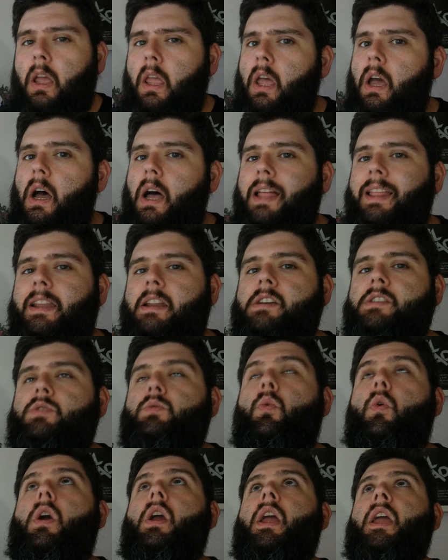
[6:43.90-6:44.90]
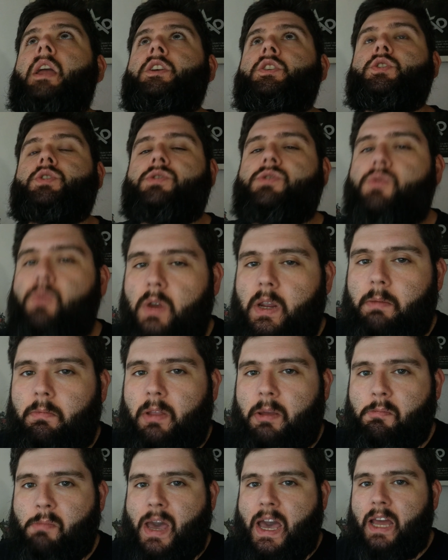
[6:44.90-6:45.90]
Colonists were
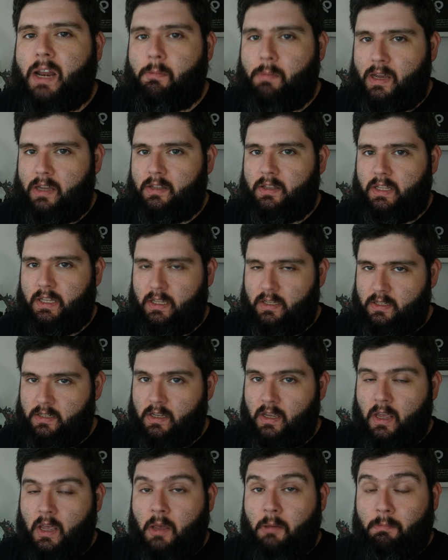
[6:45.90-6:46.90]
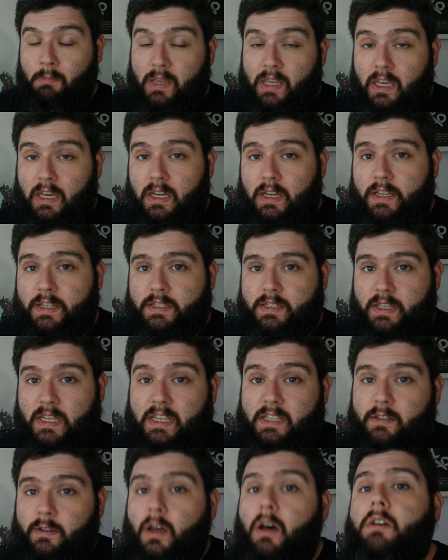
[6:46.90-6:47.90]
extremely mad about this because
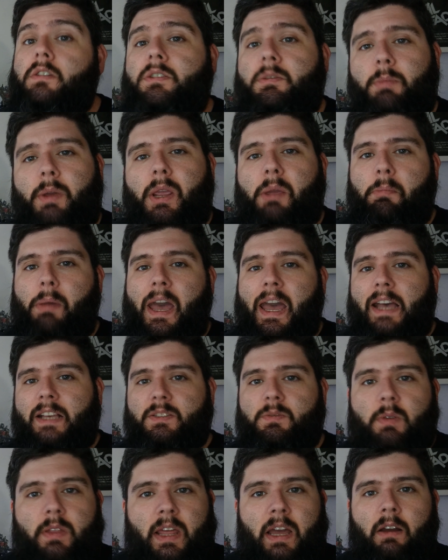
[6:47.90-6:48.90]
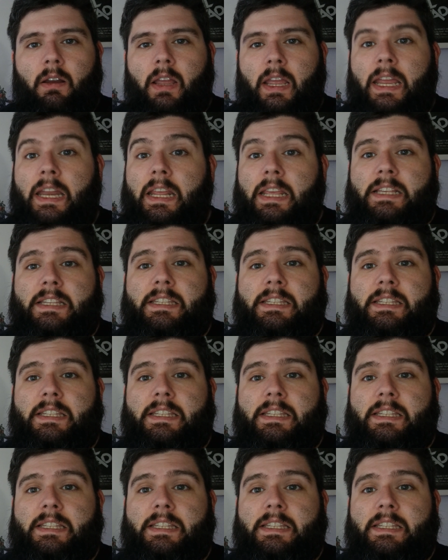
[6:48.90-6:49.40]
these laws are being passed without any